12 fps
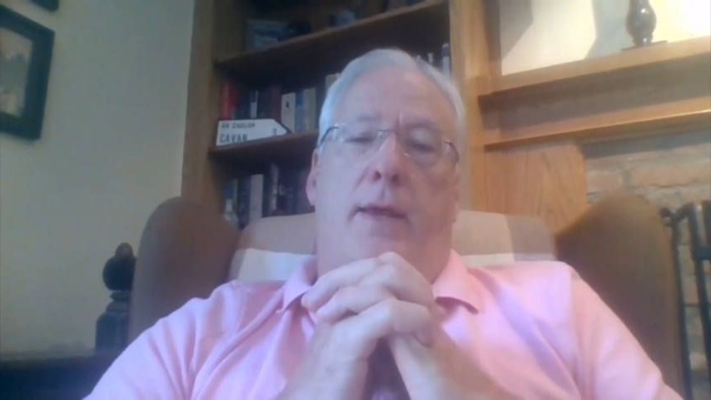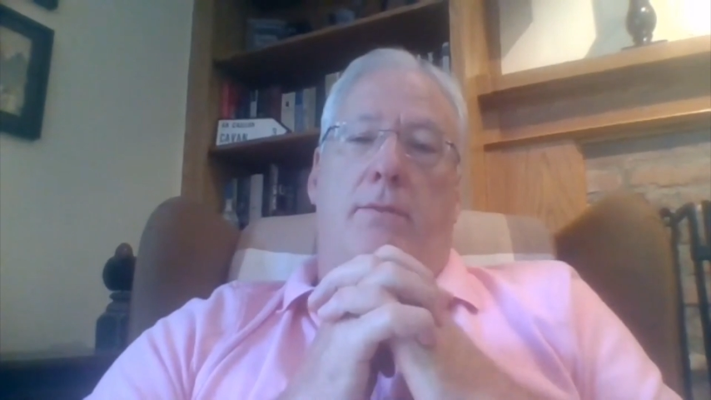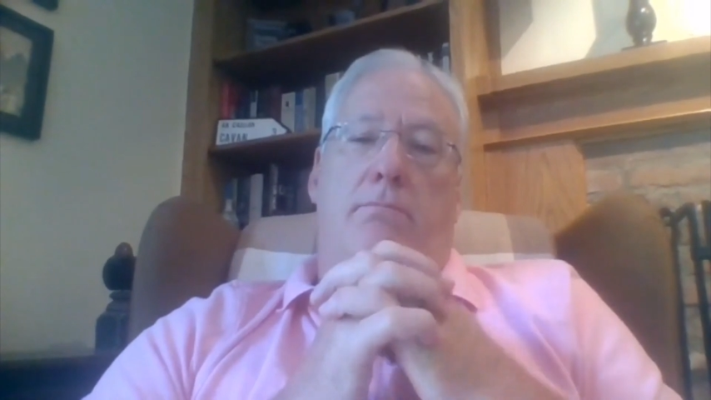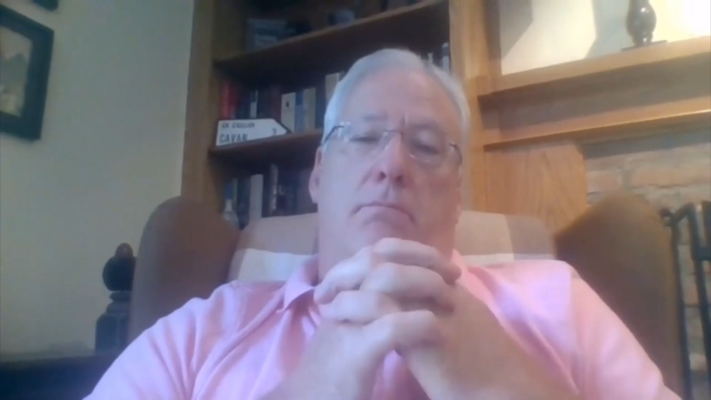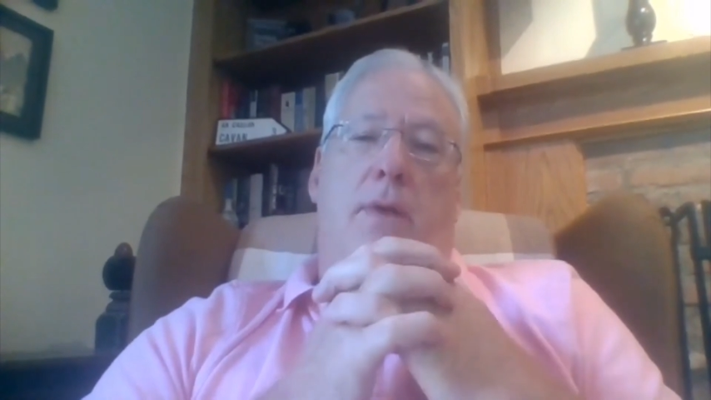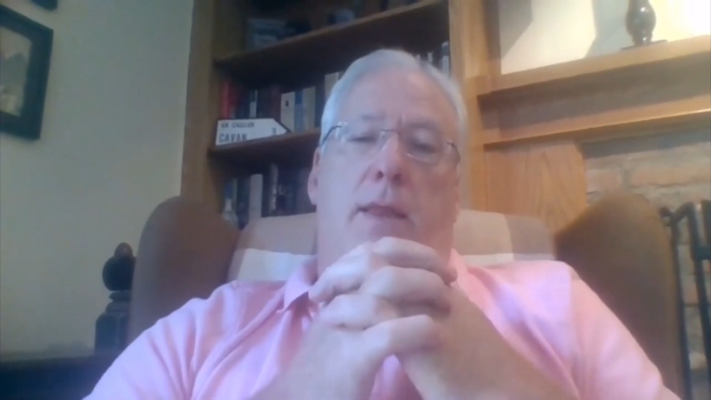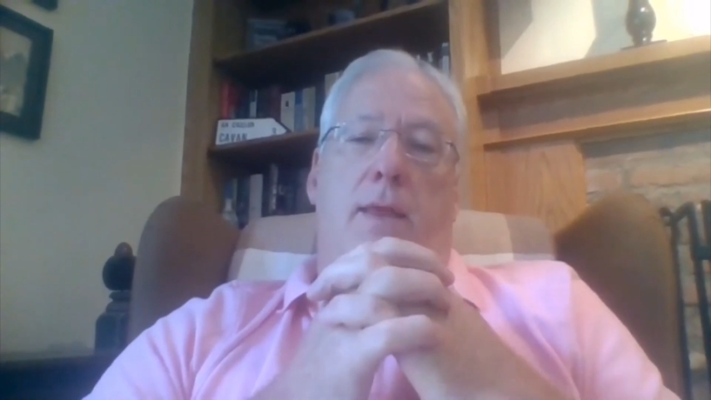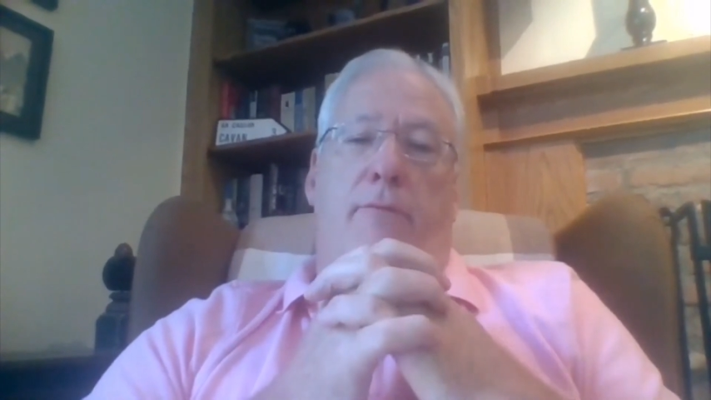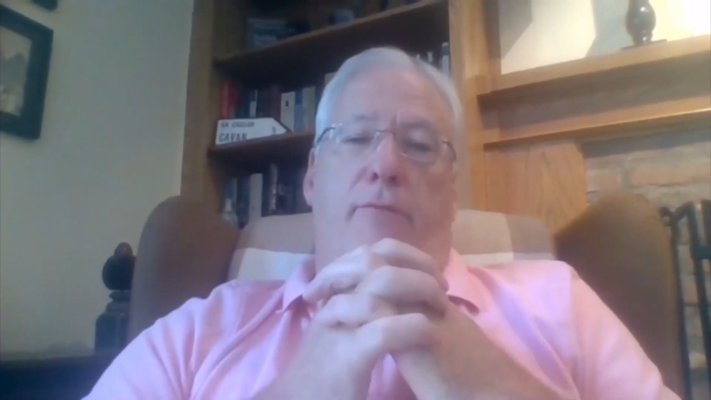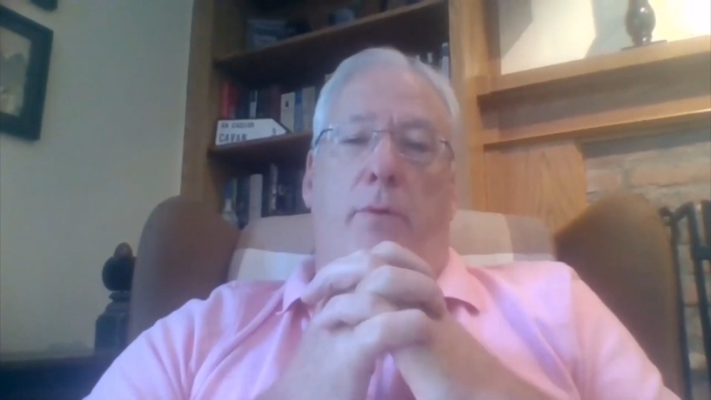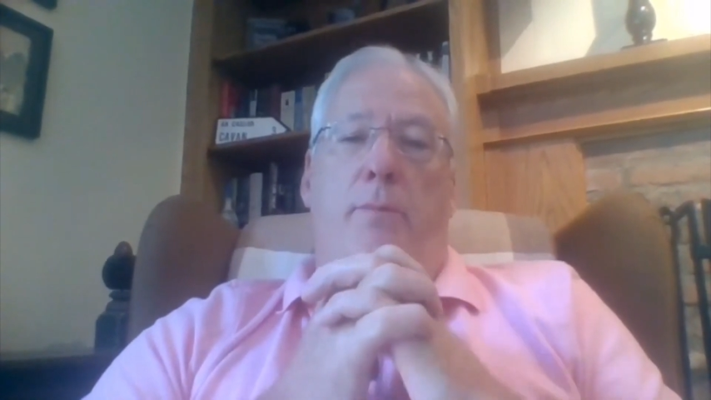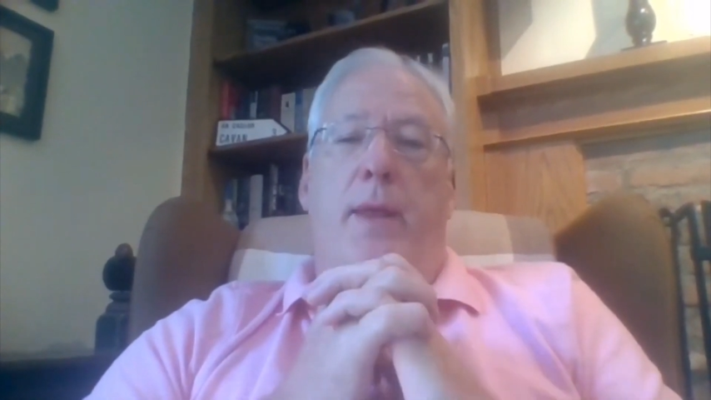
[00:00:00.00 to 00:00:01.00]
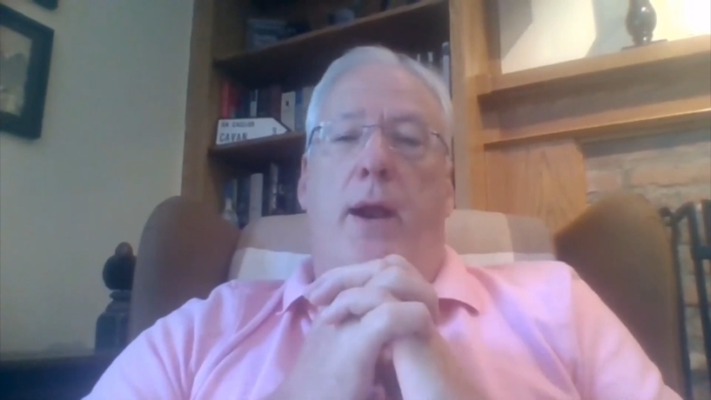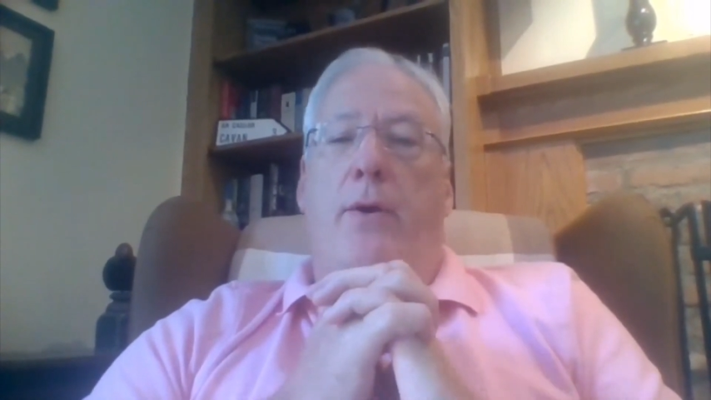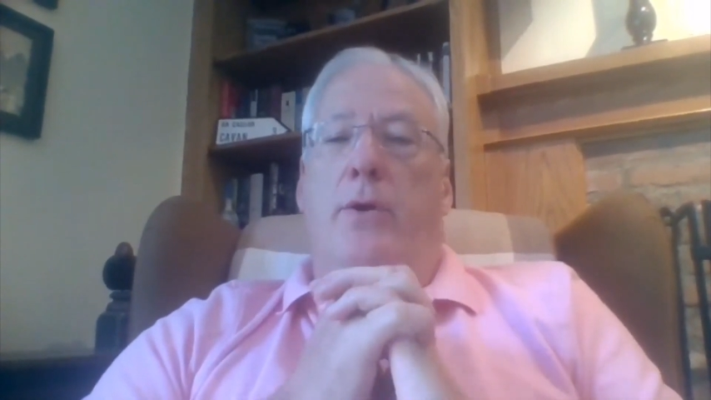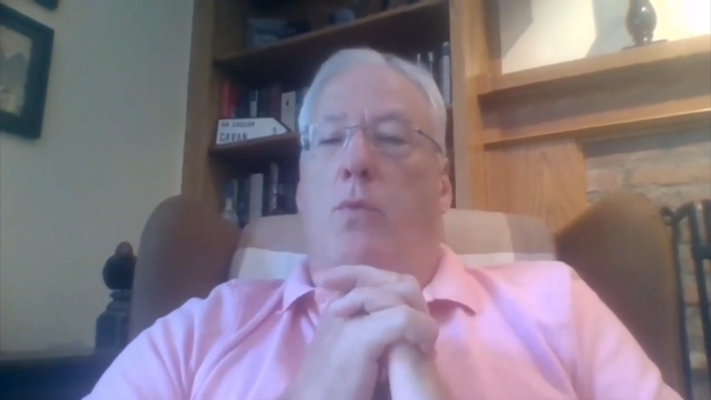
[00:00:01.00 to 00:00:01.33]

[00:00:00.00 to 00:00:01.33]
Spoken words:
And then from there,